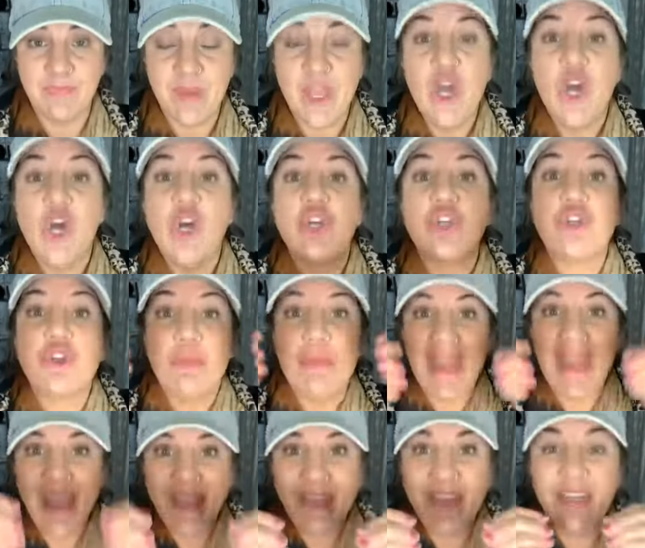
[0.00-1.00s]
So make
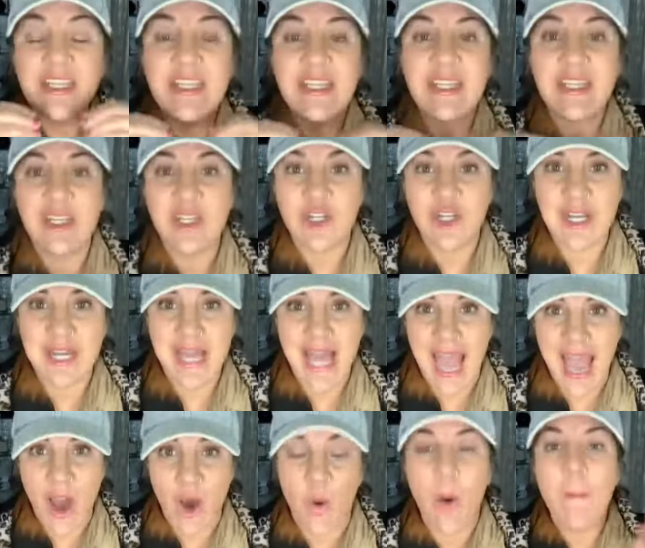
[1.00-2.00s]
the decision
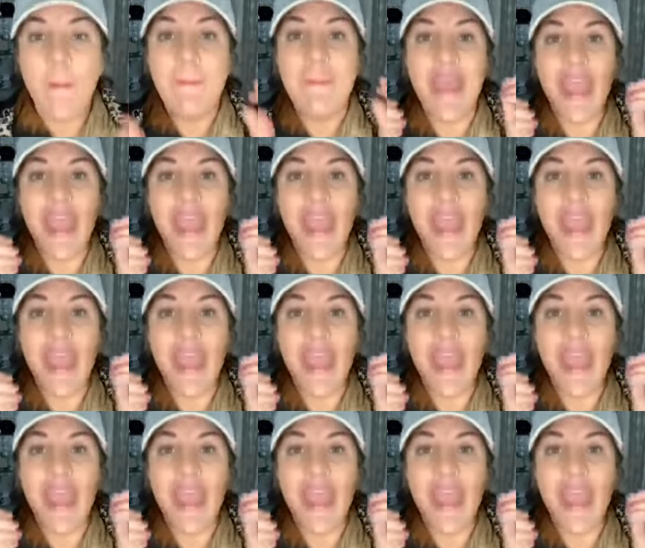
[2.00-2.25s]
now, make